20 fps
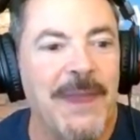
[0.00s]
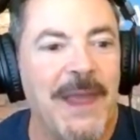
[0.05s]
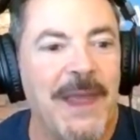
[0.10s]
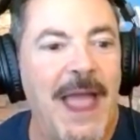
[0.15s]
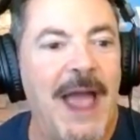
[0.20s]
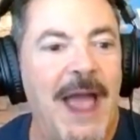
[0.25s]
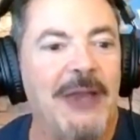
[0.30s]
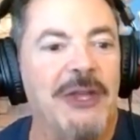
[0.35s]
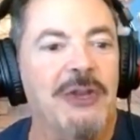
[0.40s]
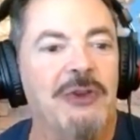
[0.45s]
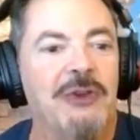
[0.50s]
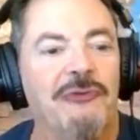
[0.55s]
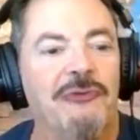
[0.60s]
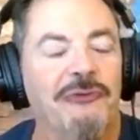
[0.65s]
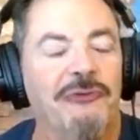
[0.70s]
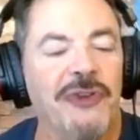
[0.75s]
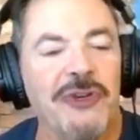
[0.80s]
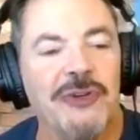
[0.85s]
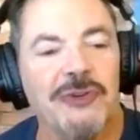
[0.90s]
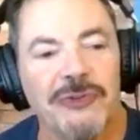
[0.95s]
how do you
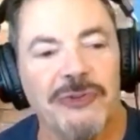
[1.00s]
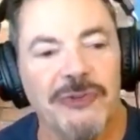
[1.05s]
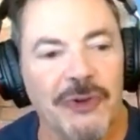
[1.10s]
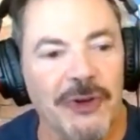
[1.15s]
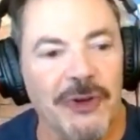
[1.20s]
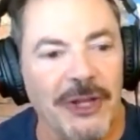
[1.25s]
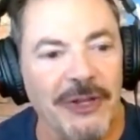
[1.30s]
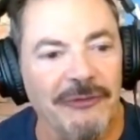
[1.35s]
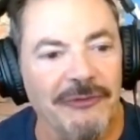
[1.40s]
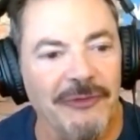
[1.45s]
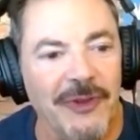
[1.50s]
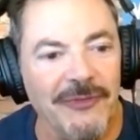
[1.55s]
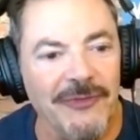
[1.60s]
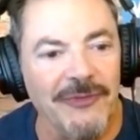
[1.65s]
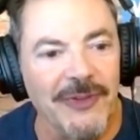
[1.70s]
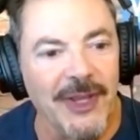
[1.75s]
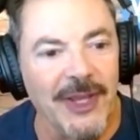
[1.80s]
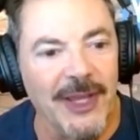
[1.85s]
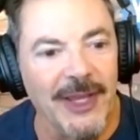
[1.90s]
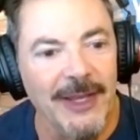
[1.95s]
feel turning
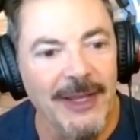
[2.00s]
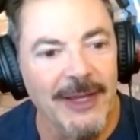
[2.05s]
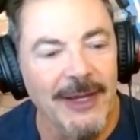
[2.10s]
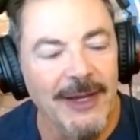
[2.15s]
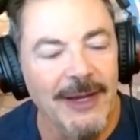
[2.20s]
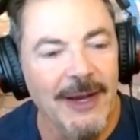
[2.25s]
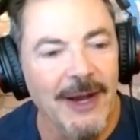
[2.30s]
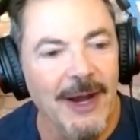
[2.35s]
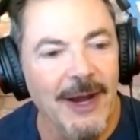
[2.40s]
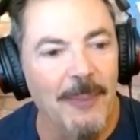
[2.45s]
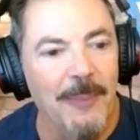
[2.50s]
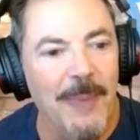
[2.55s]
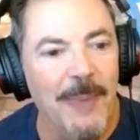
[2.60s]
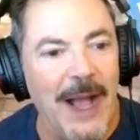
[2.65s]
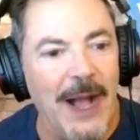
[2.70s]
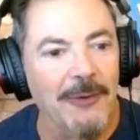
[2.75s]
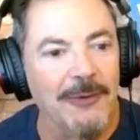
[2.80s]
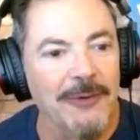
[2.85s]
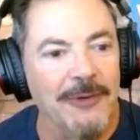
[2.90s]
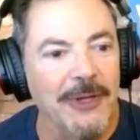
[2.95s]
50
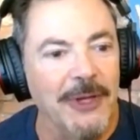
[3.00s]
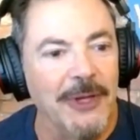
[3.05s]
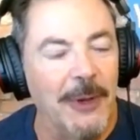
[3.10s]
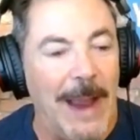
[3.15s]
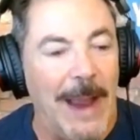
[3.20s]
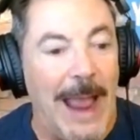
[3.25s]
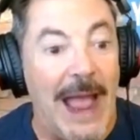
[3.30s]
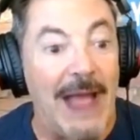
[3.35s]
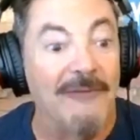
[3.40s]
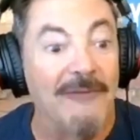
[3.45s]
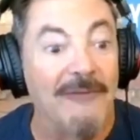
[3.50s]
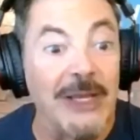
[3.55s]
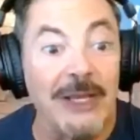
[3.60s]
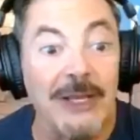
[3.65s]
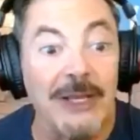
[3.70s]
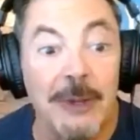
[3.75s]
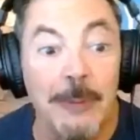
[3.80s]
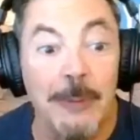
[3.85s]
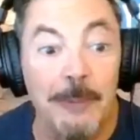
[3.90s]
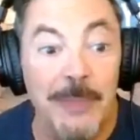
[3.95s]
about, having
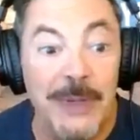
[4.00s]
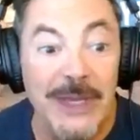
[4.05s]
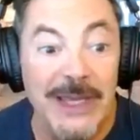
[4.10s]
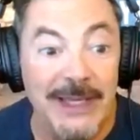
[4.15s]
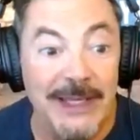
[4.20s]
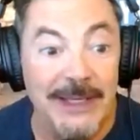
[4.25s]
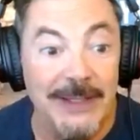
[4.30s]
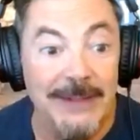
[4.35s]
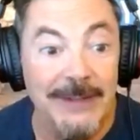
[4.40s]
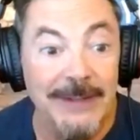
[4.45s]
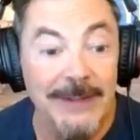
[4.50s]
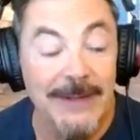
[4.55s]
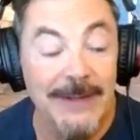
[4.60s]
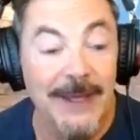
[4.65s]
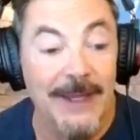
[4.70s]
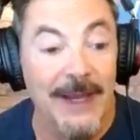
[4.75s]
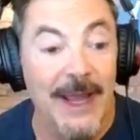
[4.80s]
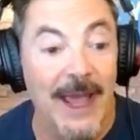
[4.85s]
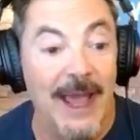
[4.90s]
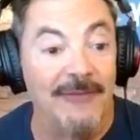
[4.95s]
competed
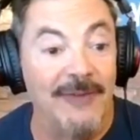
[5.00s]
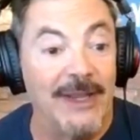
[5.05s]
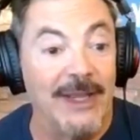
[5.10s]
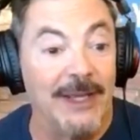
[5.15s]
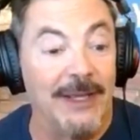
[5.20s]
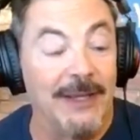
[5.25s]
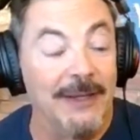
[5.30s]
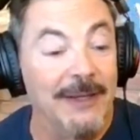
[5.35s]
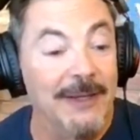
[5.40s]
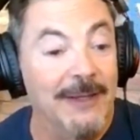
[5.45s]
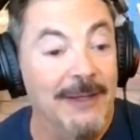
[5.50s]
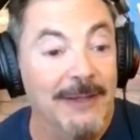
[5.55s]
and having,